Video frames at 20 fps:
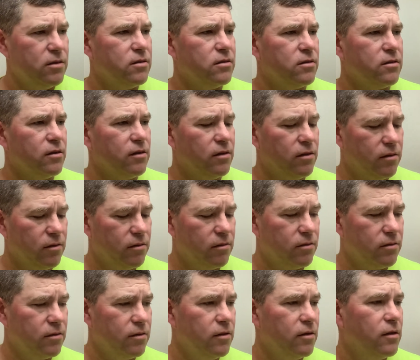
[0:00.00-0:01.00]
So
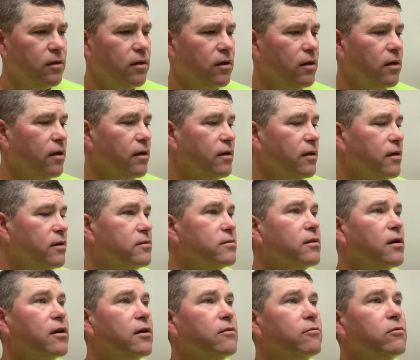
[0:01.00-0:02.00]
I guess
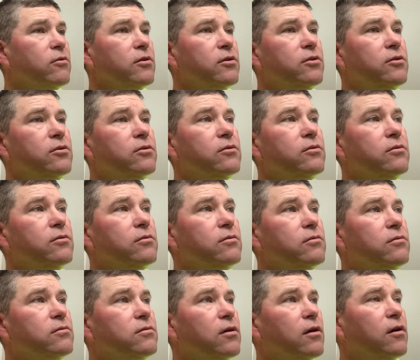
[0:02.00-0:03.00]
I will
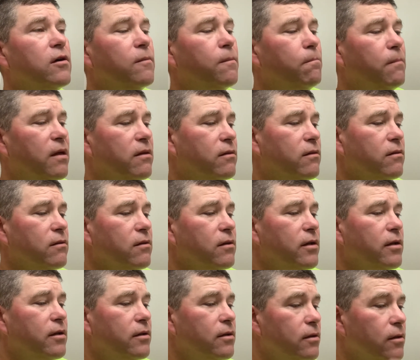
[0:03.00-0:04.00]
use a
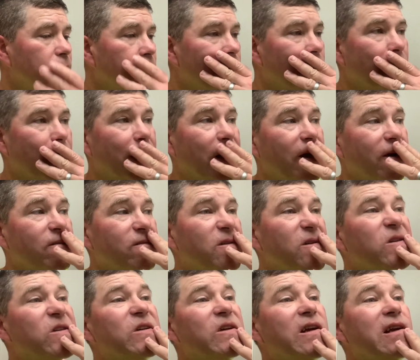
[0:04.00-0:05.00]
mentholated
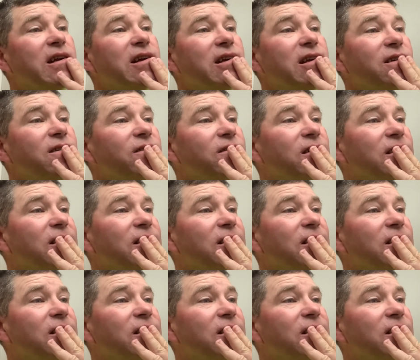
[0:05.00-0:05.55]
aftershave.